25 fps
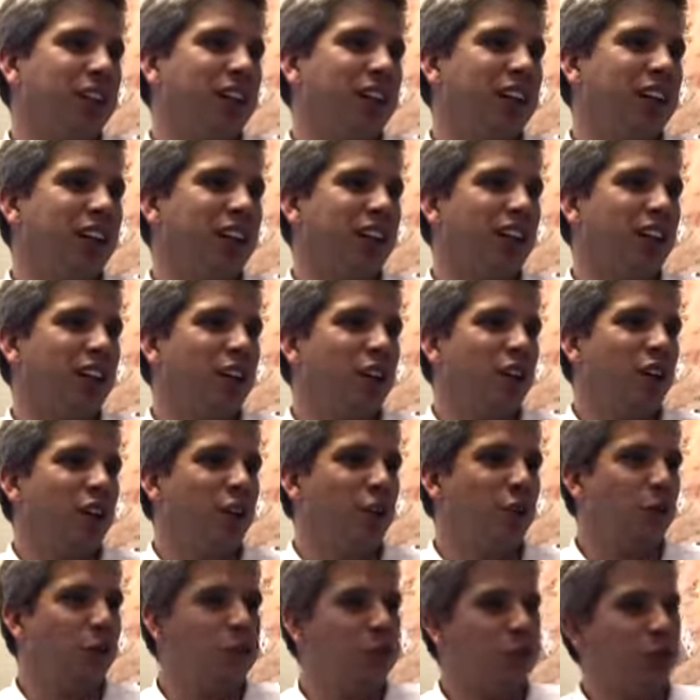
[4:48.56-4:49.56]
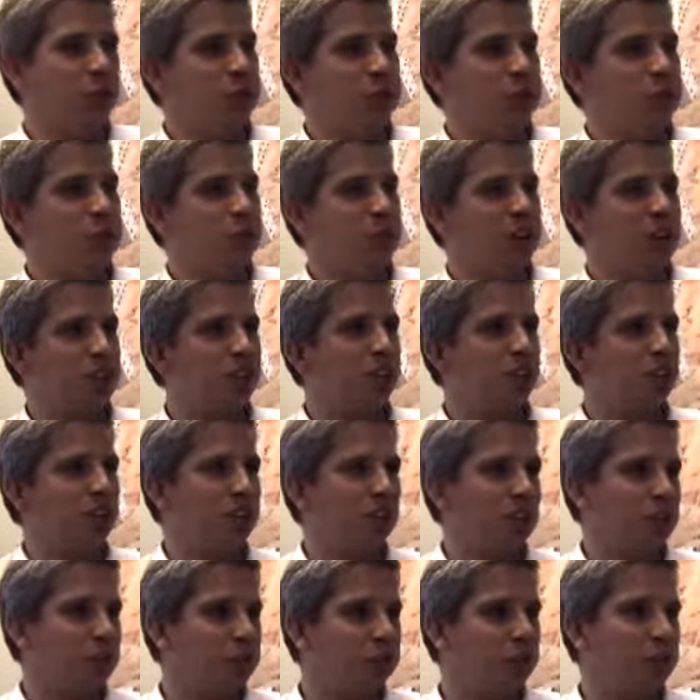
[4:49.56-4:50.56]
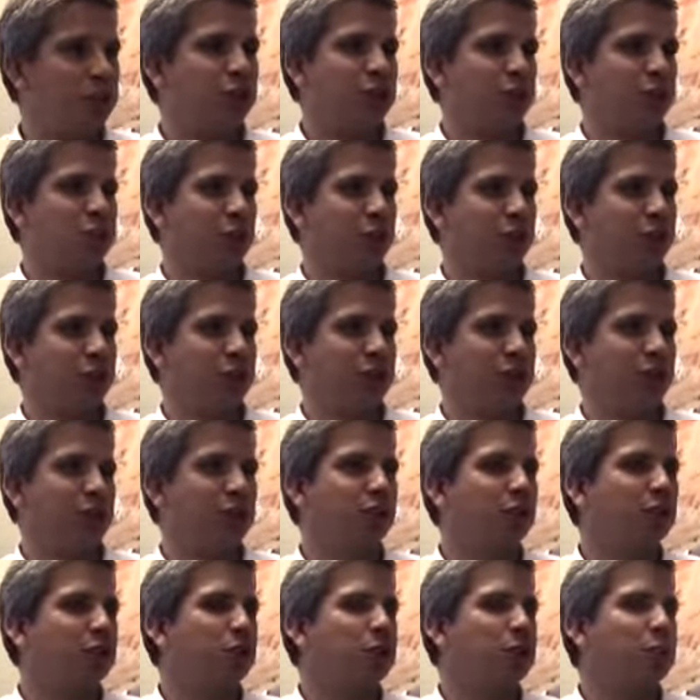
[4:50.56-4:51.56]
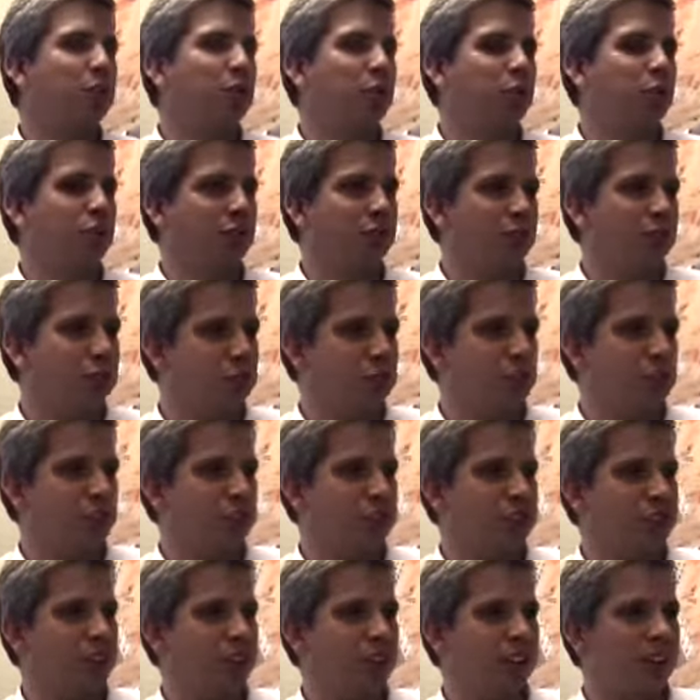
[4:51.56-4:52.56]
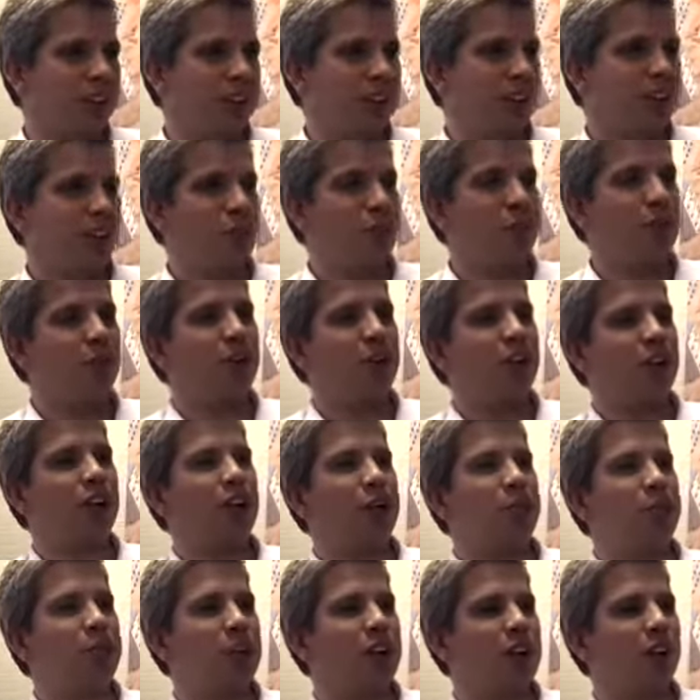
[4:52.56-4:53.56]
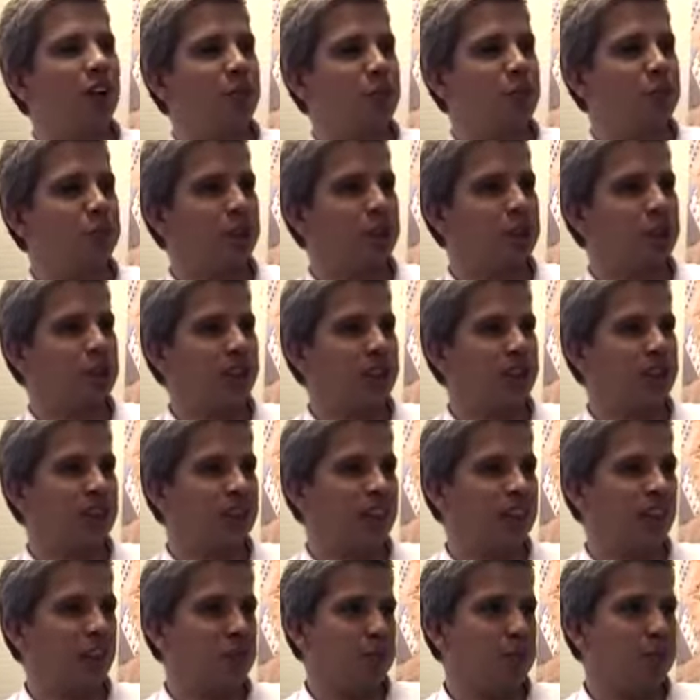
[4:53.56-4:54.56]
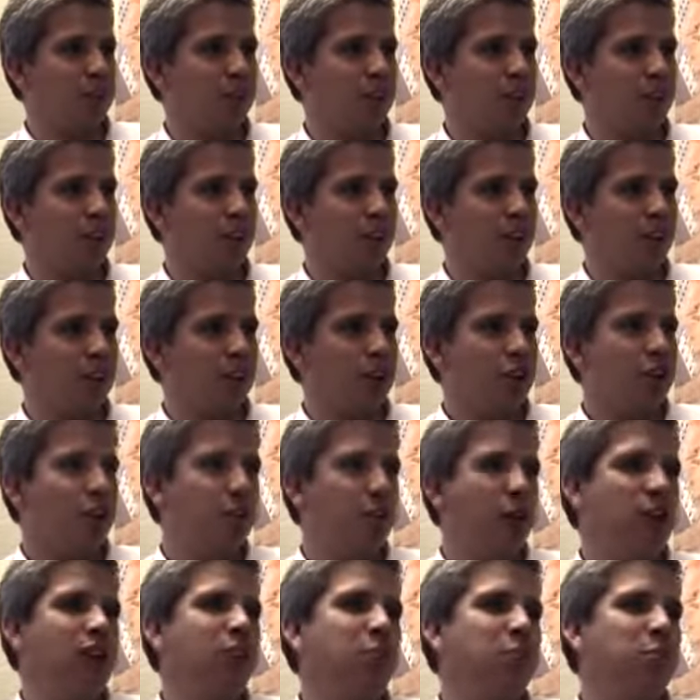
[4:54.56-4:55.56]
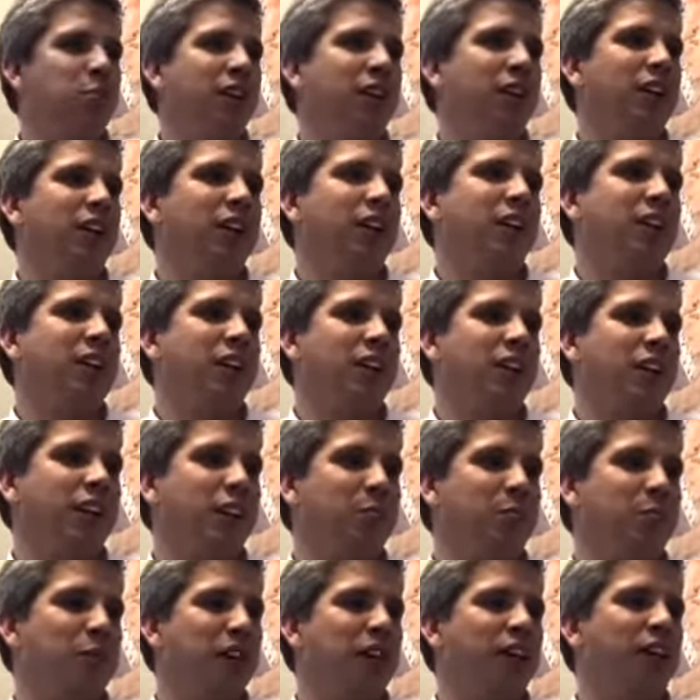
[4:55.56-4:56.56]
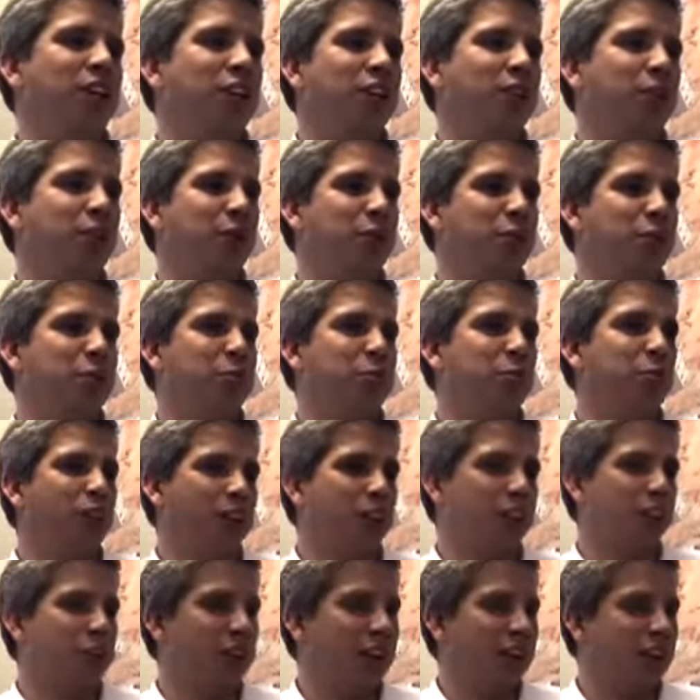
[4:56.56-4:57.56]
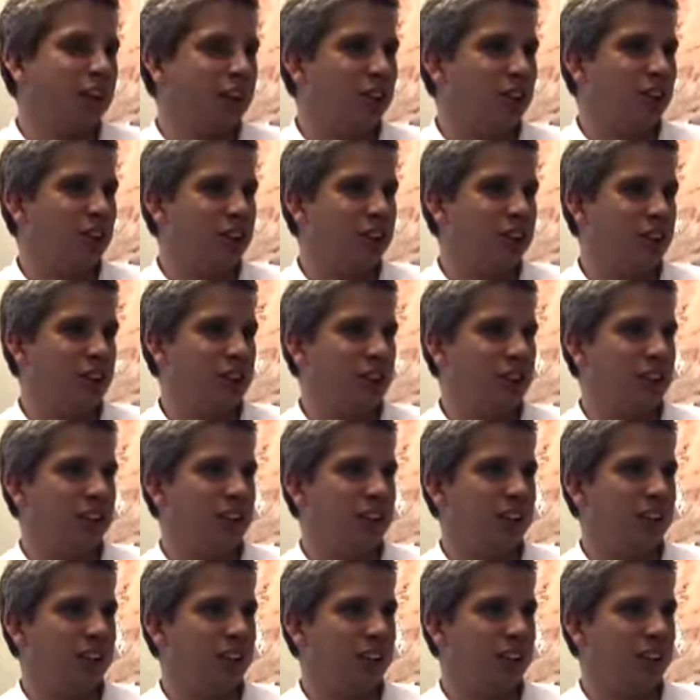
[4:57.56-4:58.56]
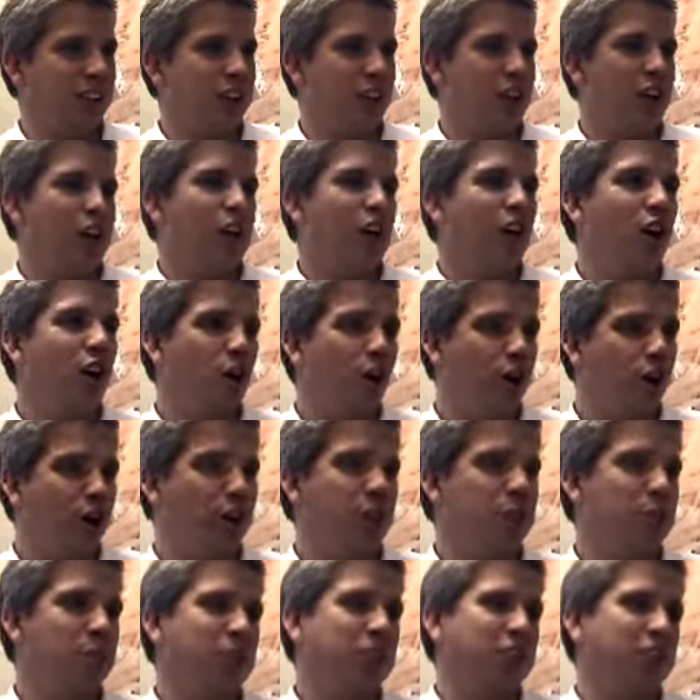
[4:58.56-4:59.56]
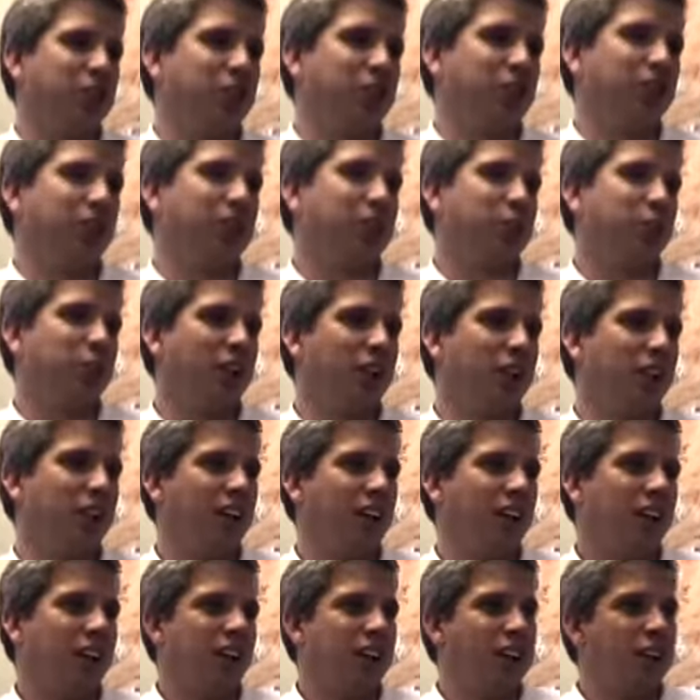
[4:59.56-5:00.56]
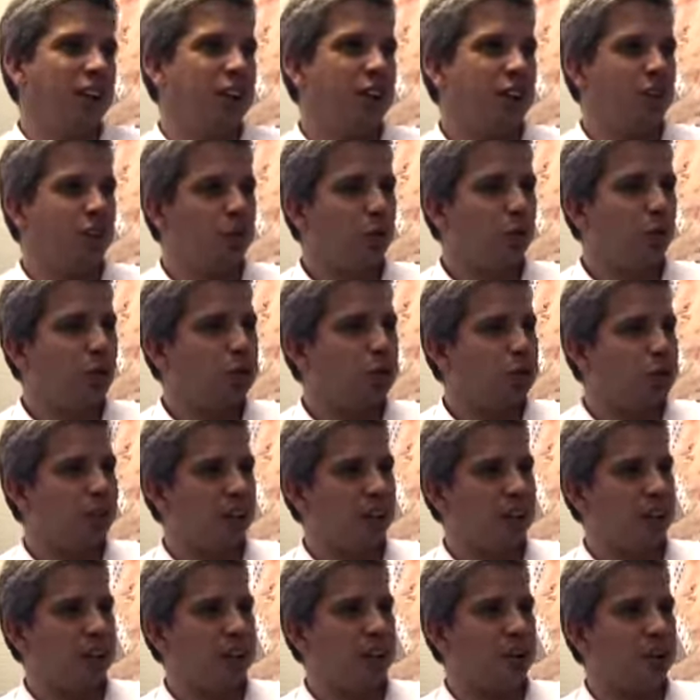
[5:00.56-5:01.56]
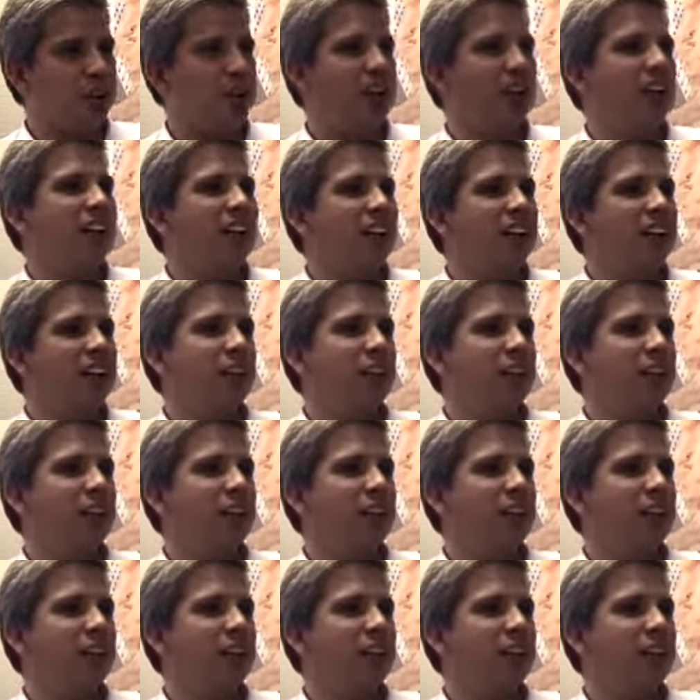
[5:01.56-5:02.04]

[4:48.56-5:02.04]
again, your BRT bus route goes through the project, not to the border of the project. If you look at our Ballard project in Cape Town, 20 minutes uninterrupted by train into city centre, on the bus route as well. So it's all about making